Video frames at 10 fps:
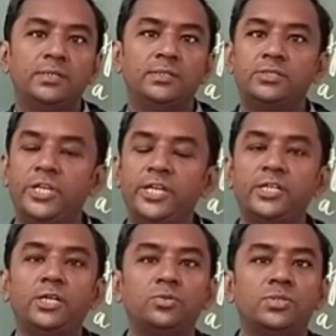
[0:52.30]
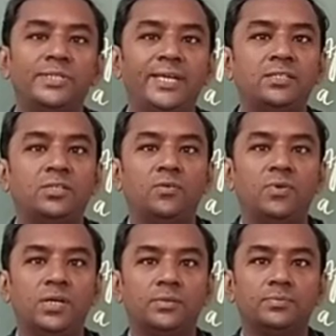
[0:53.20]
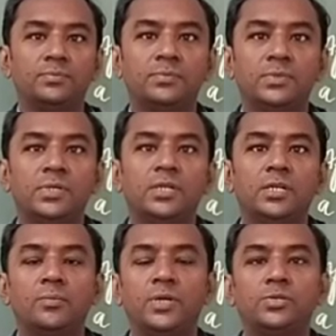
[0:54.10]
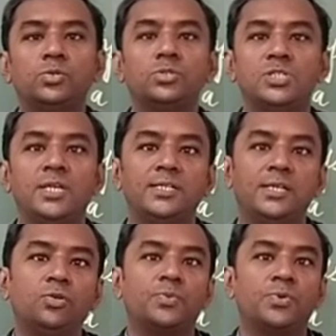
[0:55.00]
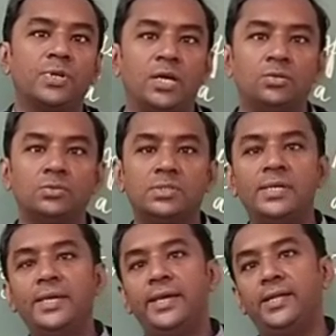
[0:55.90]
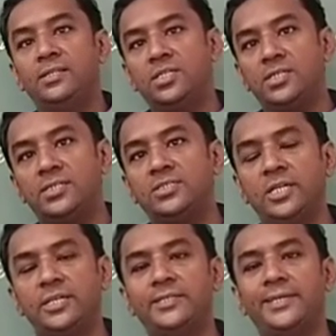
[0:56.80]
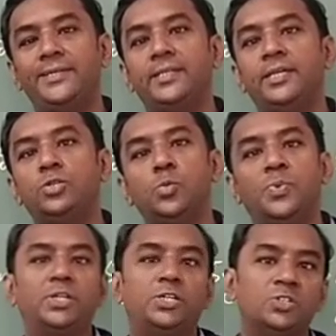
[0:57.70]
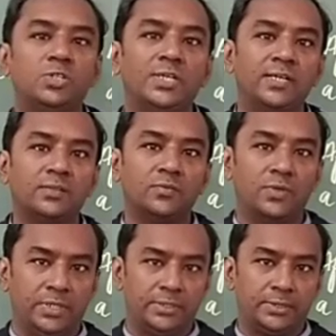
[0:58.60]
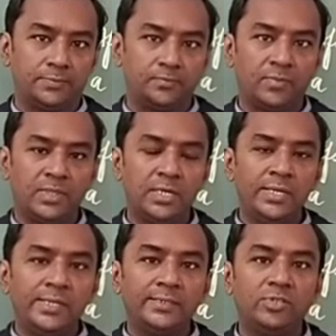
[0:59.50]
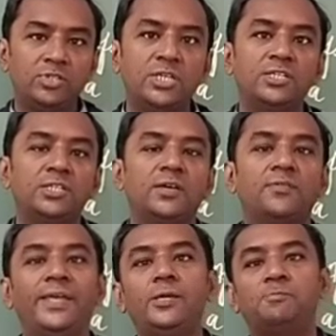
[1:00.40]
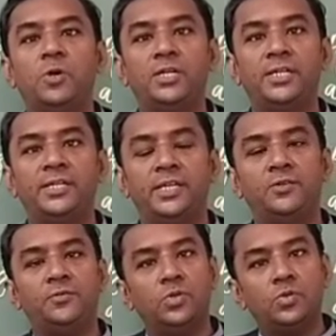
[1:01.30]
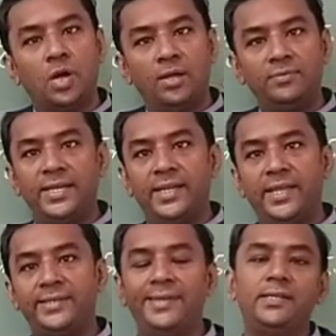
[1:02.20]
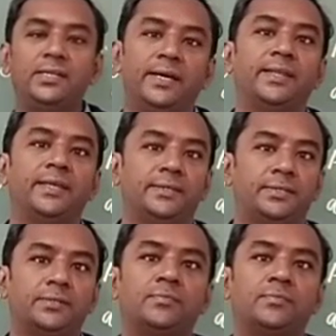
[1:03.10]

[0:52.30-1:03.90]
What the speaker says: change into the tense of verb. Number two, change into pronoun. And third change is into particular word. These changes are very important in view of direct, indirect.